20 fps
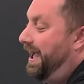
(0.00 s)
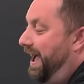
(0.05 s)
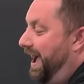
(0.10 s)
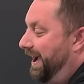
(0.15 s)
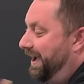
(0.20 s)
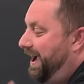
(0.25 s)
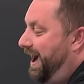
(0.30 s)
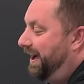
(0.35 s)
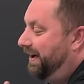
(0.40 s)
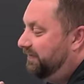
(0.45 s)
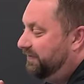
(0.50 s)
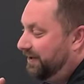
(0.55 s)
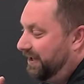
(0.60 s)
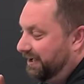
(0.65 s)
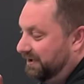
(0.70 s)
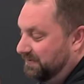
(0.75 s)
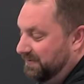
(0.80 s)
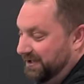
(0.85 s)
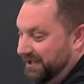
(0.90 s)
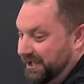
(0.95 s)
I kind of
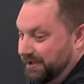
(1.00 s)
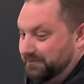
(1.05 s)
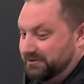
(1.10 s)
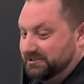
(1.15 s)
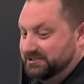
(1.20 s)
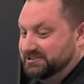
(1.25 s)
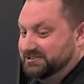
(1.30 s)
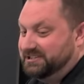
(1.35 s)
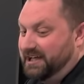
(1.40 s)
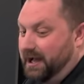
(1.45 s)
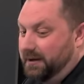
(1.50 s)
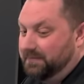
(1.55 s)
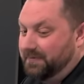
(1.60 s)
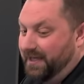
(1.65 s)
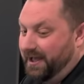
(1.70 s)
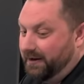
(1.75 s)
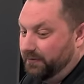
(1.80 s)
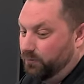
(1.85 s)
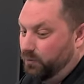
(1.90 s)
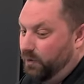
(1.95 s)
like being able to stop
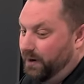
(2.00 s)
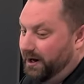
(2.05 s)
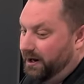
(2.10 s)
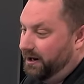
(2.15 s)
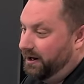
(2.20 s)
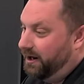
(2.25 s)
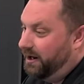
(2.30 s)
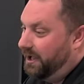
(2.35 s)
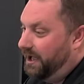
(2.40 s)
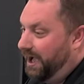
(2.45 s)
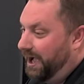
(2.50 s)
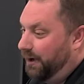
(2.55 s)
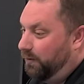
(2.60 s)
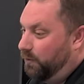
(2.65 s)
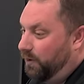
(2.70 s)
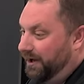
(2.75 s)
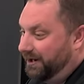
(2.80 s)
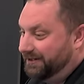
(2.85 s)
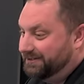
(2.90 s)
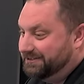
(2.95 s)
that where I
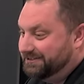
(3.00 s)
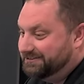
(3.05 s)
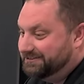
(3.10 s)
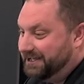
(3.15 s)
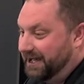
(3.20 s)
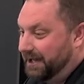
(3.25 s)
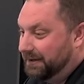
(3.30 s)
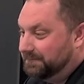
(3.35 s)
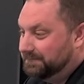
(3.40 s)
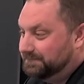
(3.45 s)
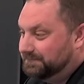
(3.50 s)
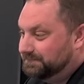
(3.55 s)
want it to stop.